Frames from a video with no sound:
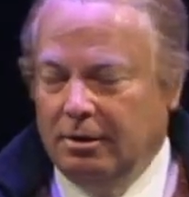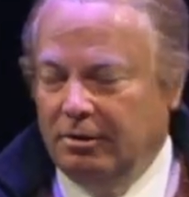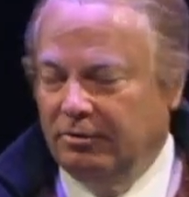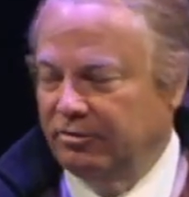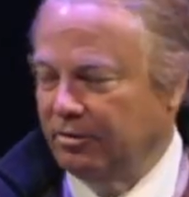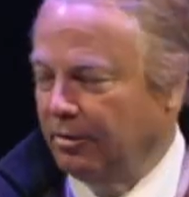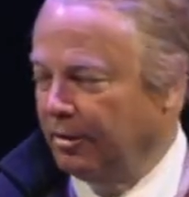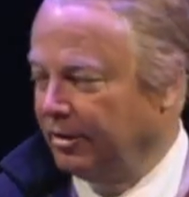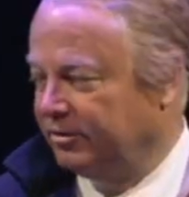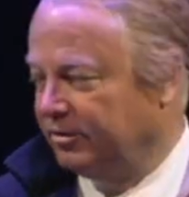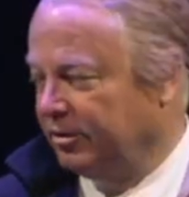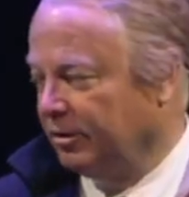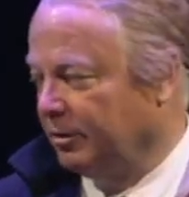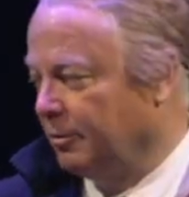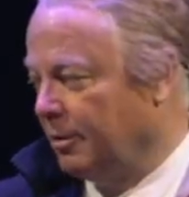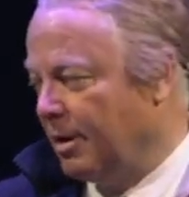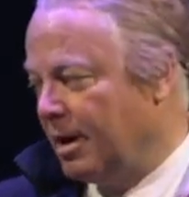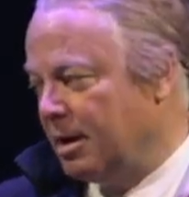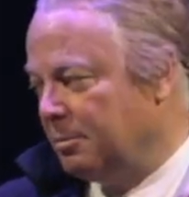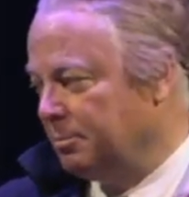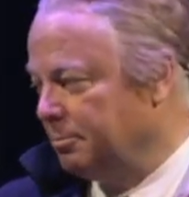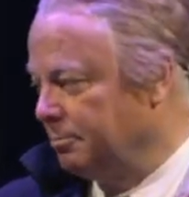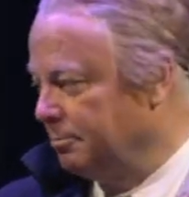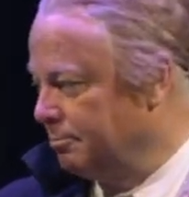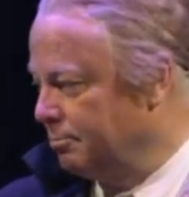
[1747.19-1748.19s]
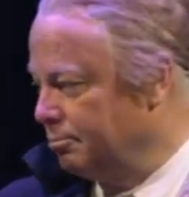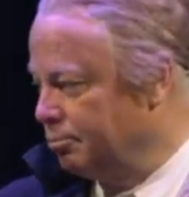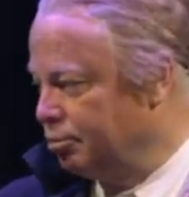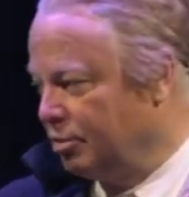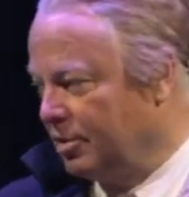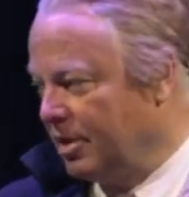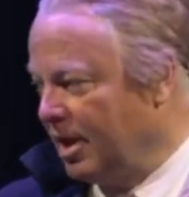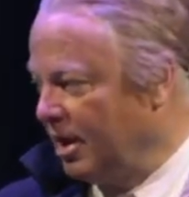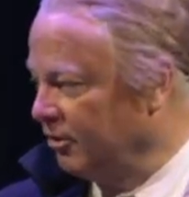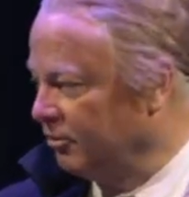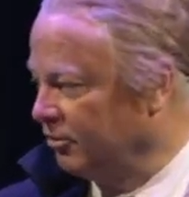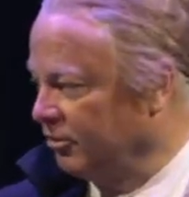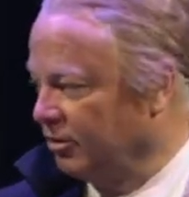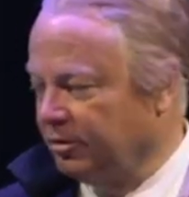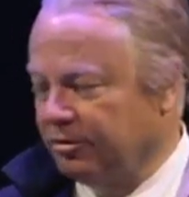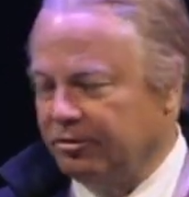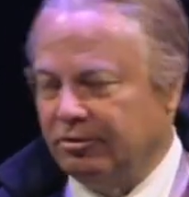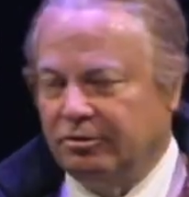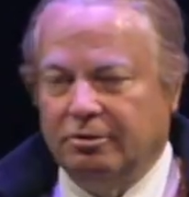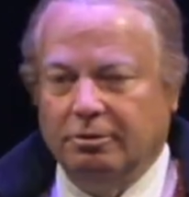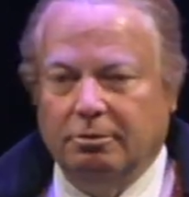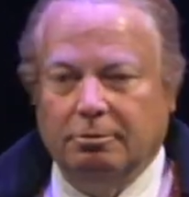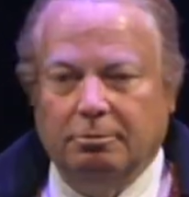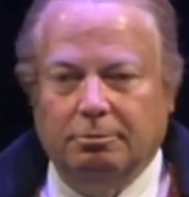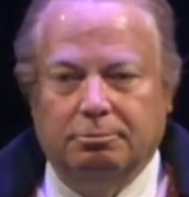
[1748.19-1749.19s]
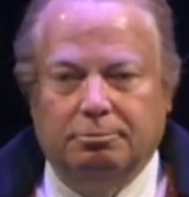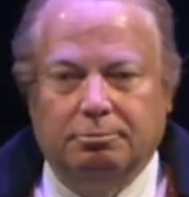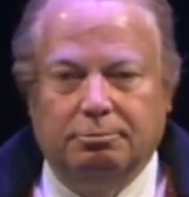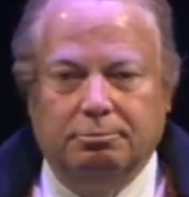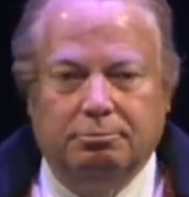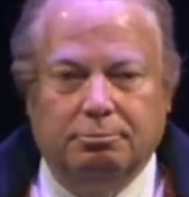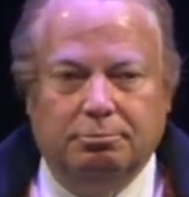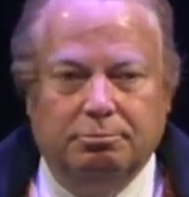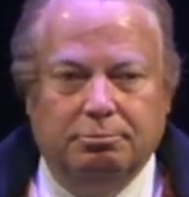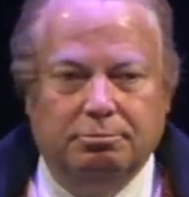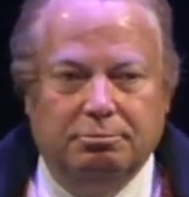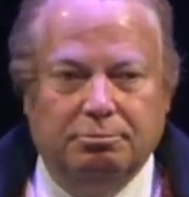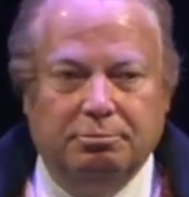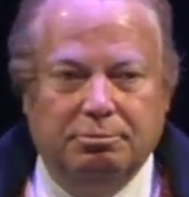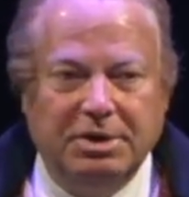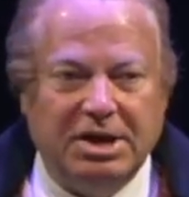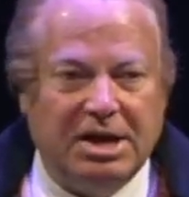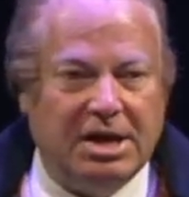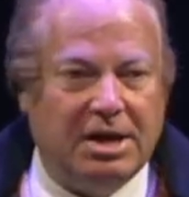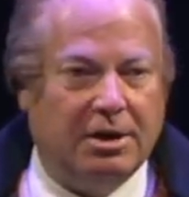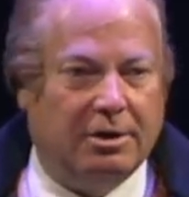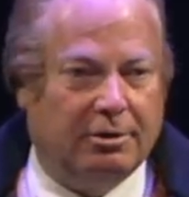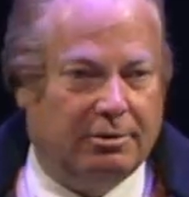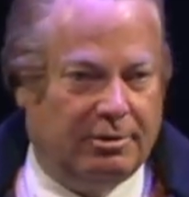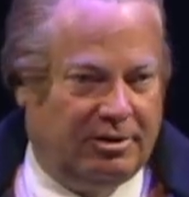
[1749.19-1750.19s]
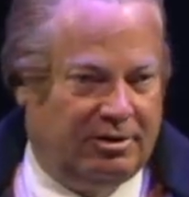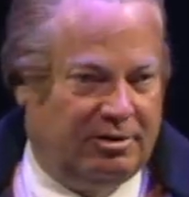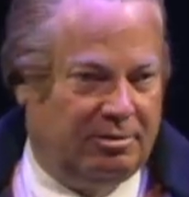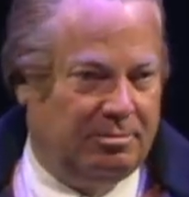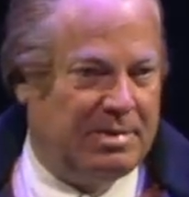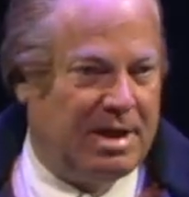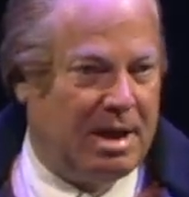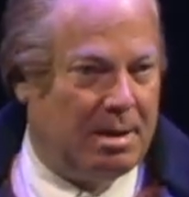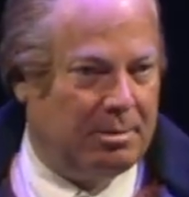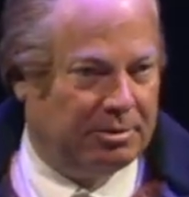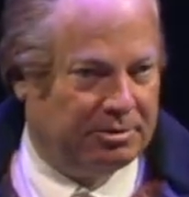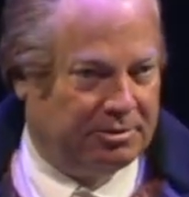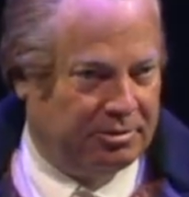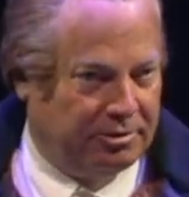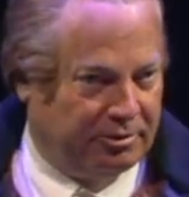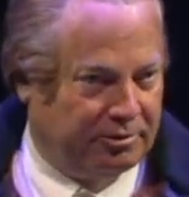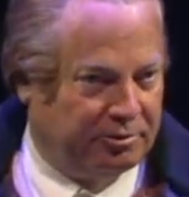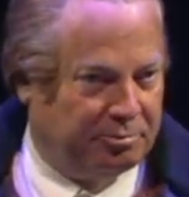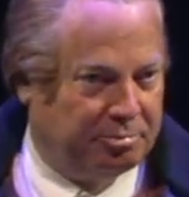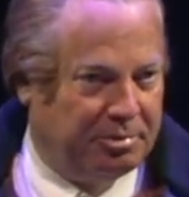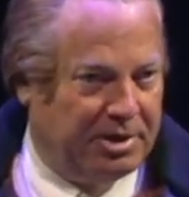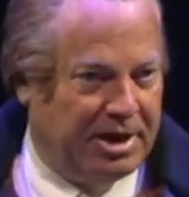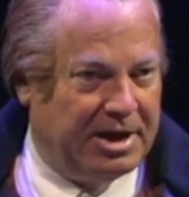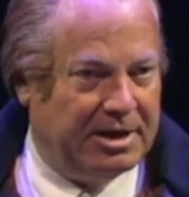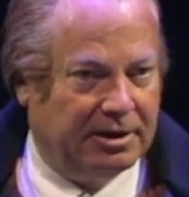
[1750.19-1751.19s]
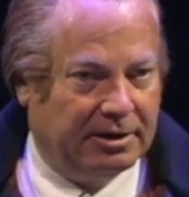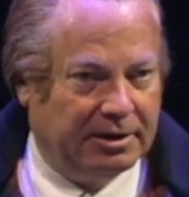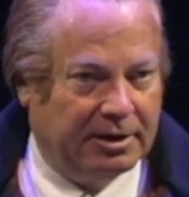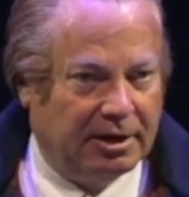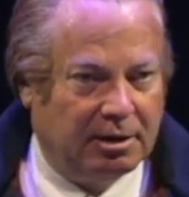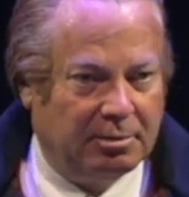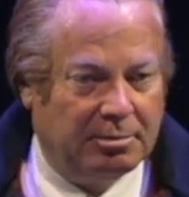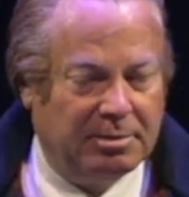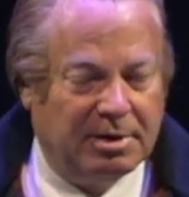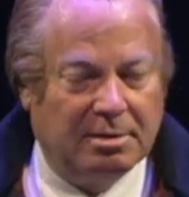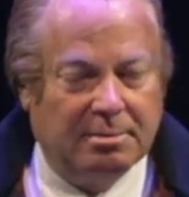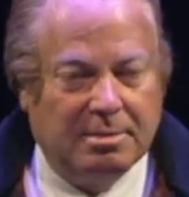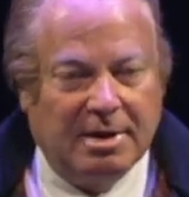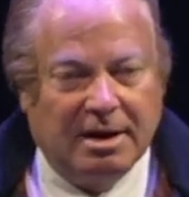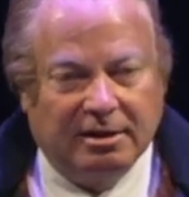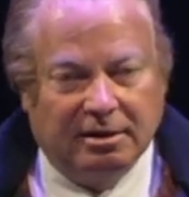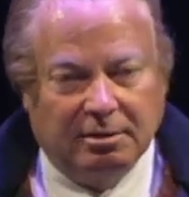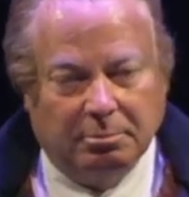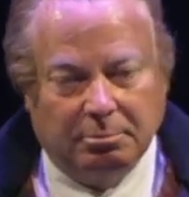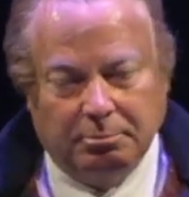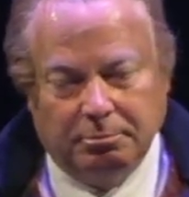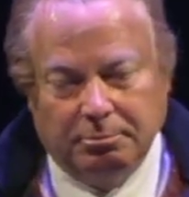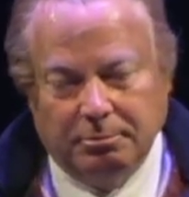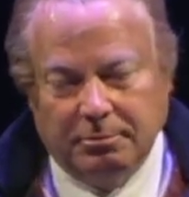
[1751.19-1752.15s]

So it's a great pleasure to be here and to be able to explain a little bit about